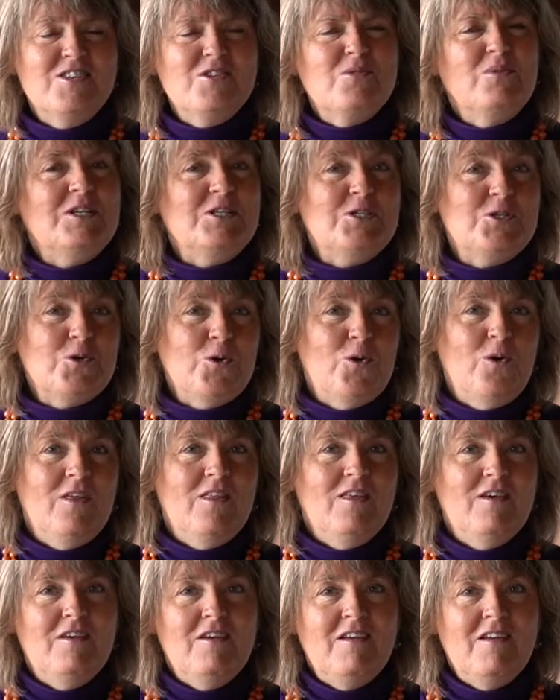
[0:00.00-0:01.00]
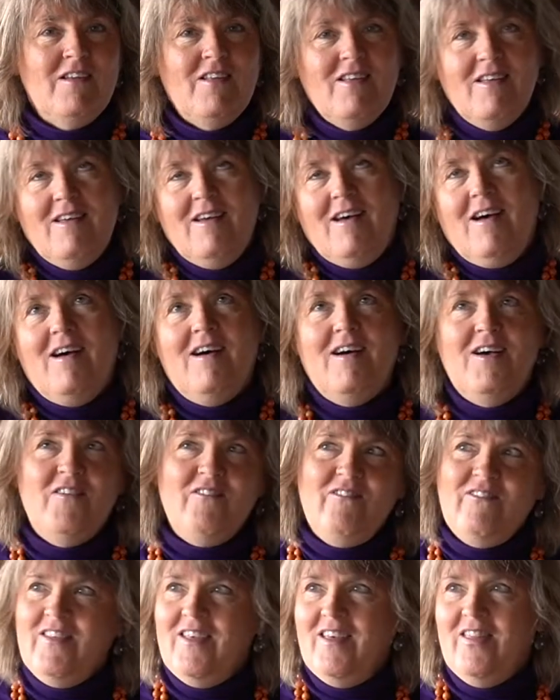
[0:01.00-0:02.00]
enjoy
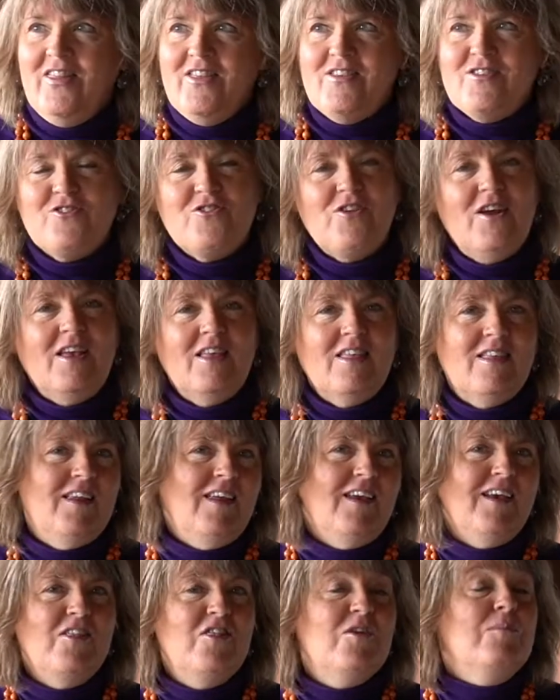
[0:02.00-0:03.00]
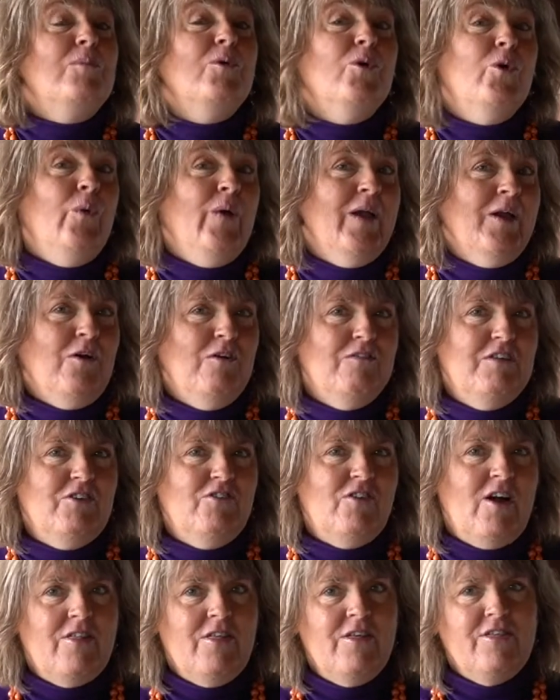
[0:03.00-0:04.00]
the strengthening and the brewing of it,
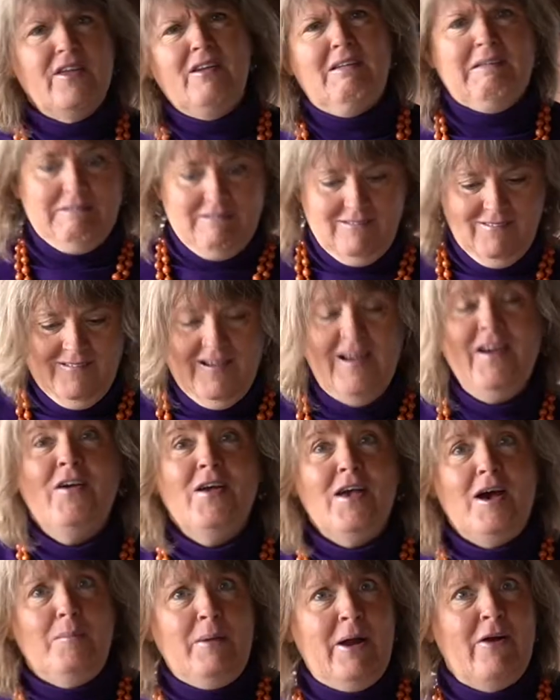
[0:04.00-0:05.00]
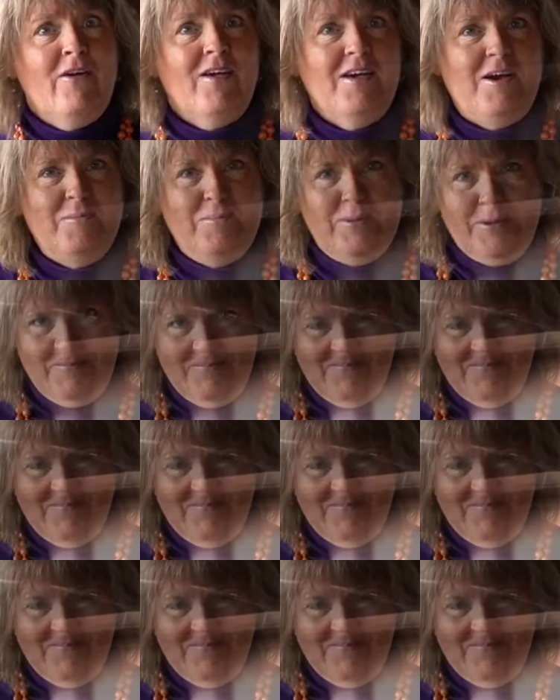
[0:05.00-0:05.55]
rather than, oh, hurry up, hurry up.